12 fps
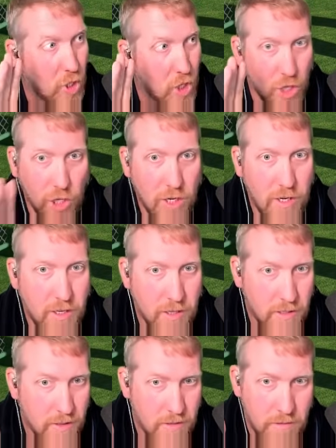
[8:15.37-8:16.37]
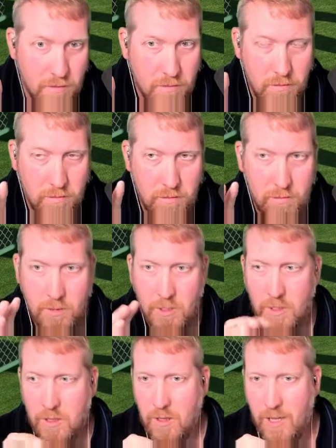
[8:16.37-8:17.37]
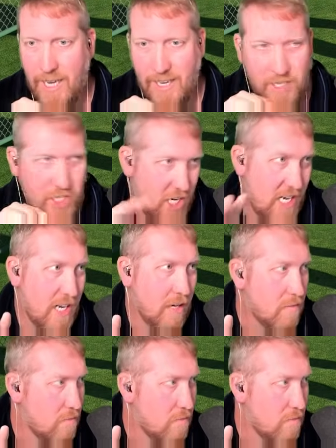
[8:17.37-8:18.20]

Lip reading: look like it's cheating.